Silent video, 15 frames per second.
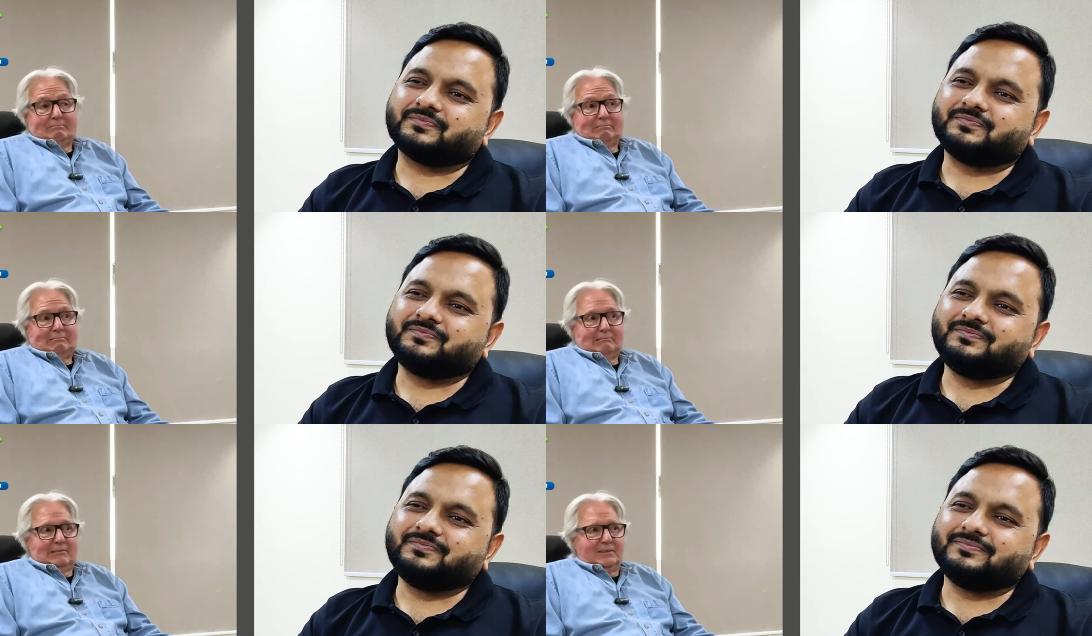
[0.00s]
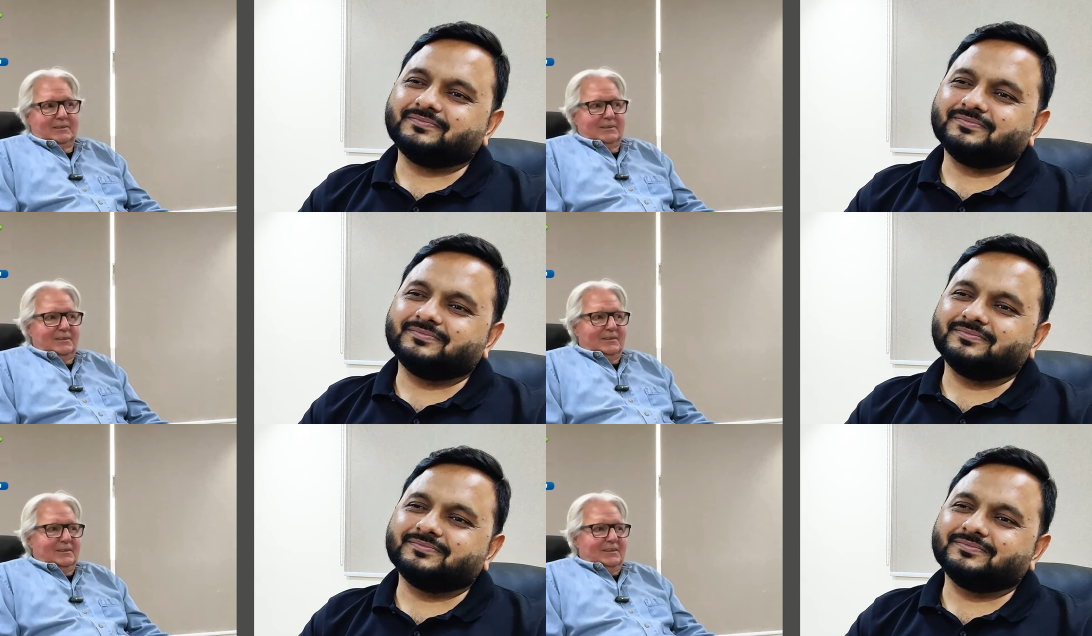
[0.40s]

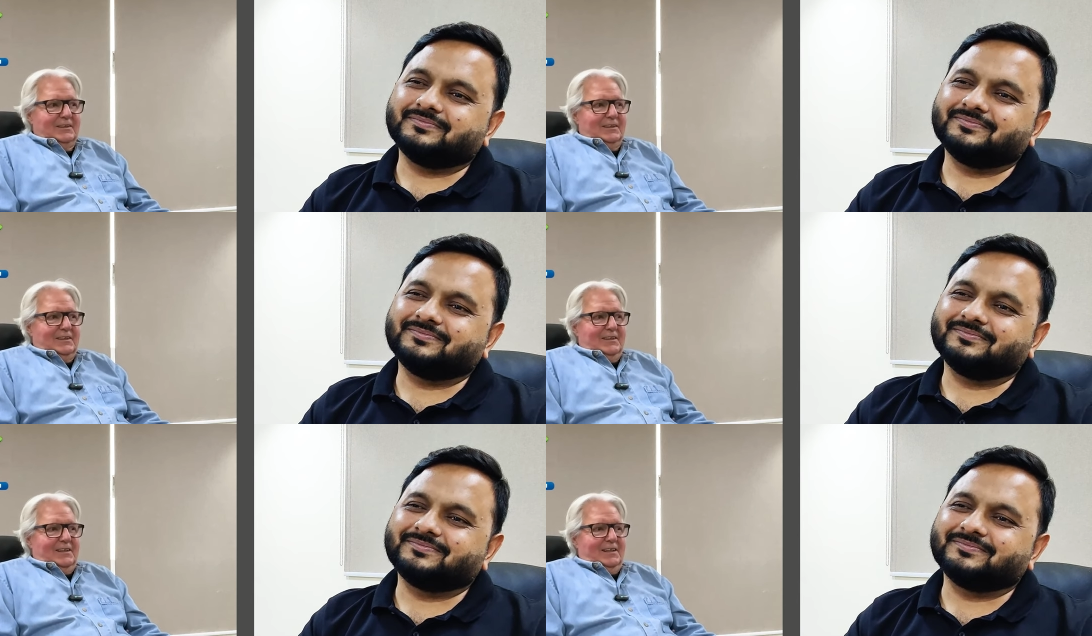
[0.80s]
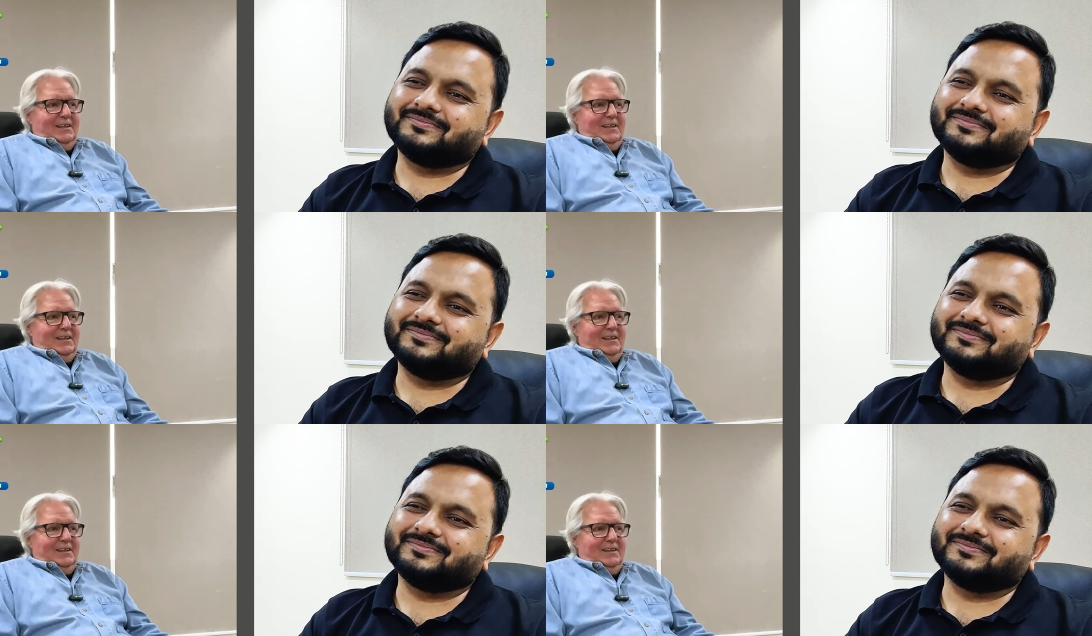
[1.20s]

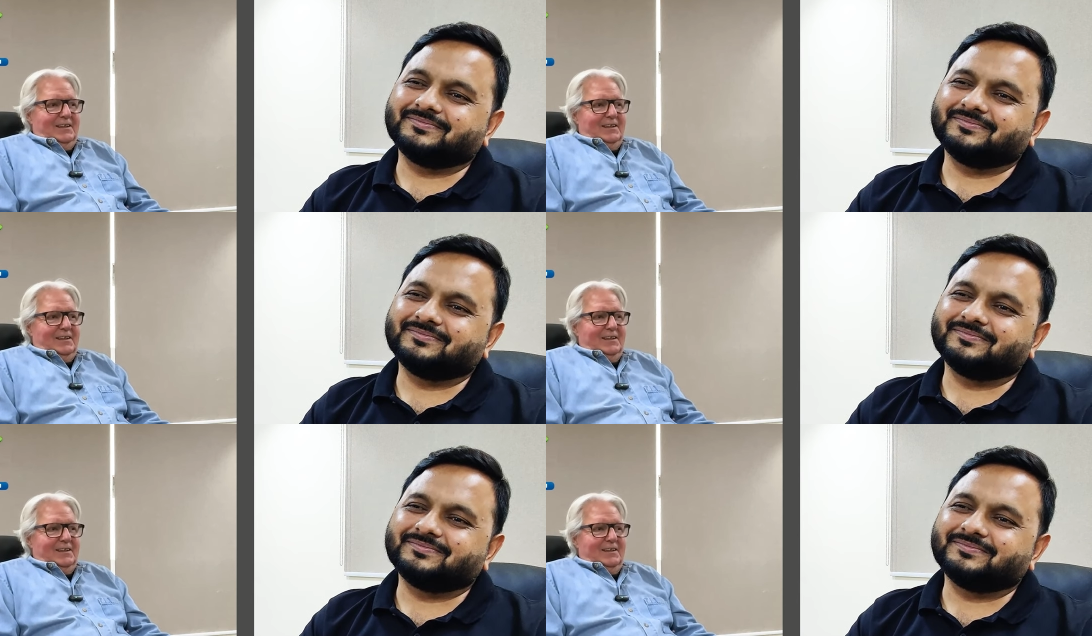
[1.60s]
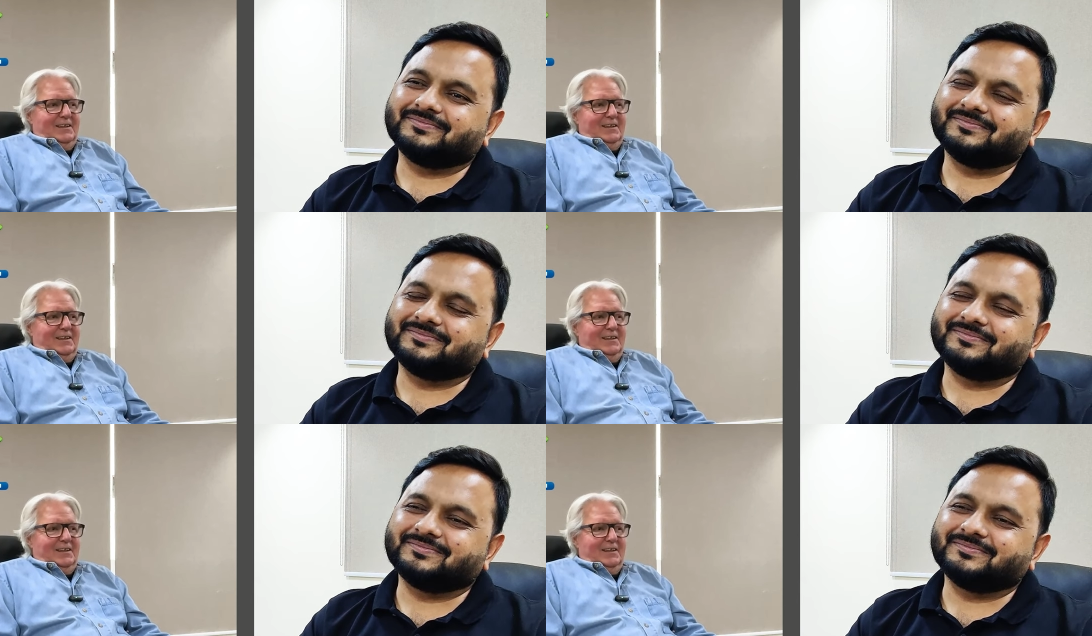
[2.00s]
[no speech]